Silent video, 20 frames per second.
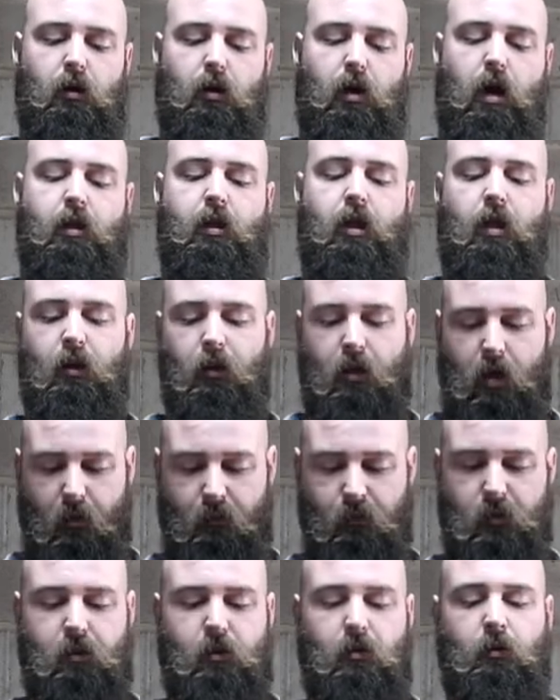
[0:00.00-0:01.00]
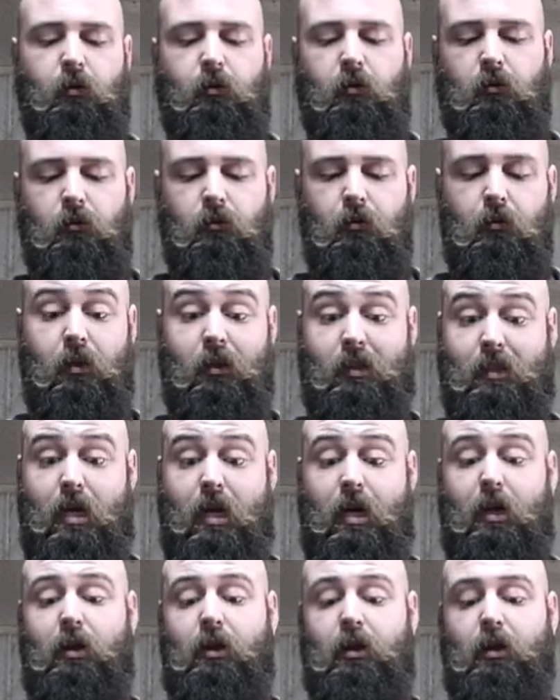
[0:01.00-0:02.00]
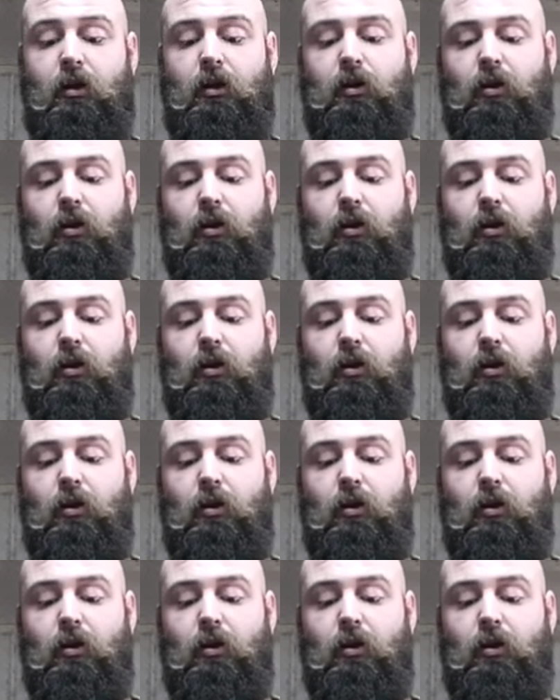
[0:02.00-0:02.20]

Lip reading: And then comes the sanding, and you